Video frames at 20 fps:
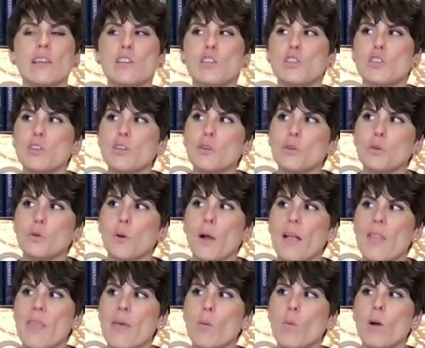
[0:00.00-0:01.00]
do,
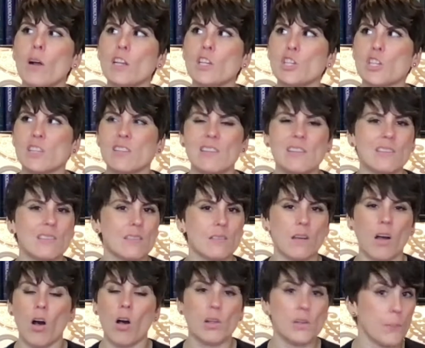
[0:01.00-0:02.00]
and they watch, because he's
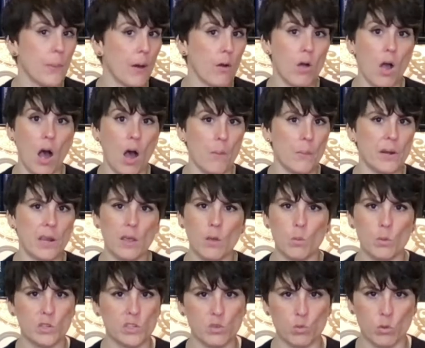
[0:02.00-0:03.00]
all about comedy,
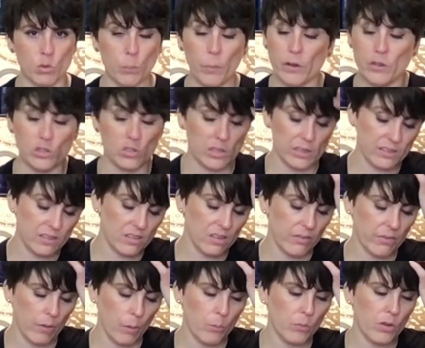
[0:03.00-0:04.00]
which is where the punchline
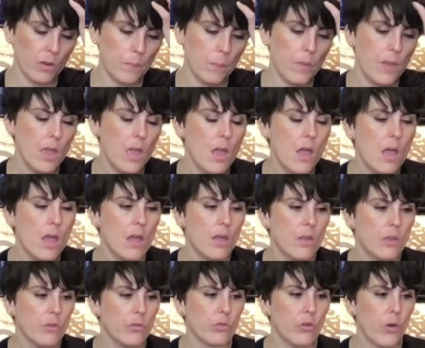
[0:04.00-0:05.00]
stuff comes in.
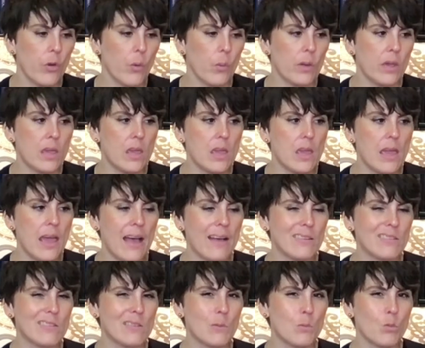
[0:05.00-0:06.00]
So he
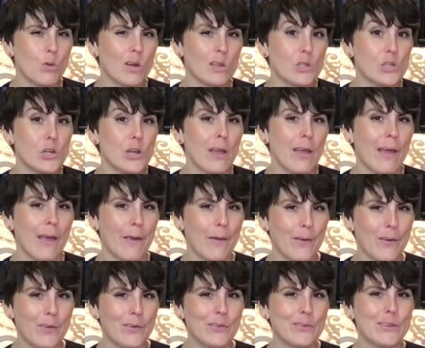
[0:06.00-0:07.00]
has them watch
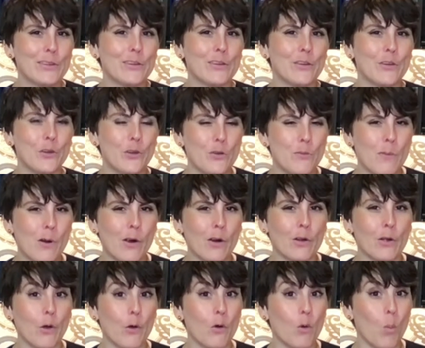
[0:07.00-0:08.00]
Harold and Kumar
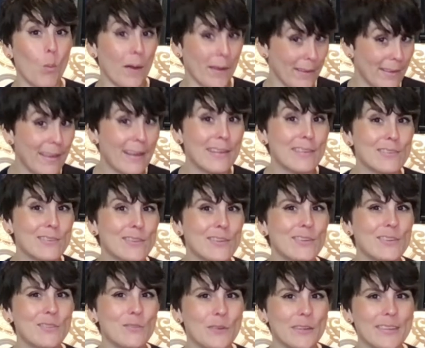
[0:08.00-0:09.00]
go to White
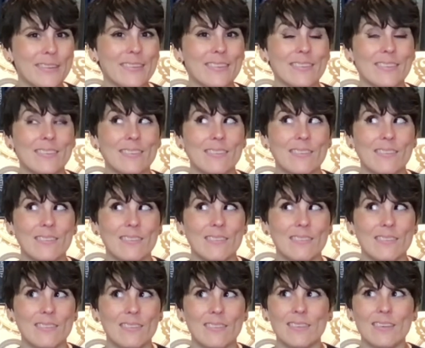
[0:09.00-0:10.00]
Castle, which,
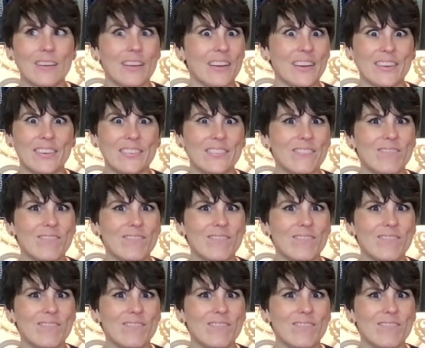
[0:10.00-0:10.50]
no.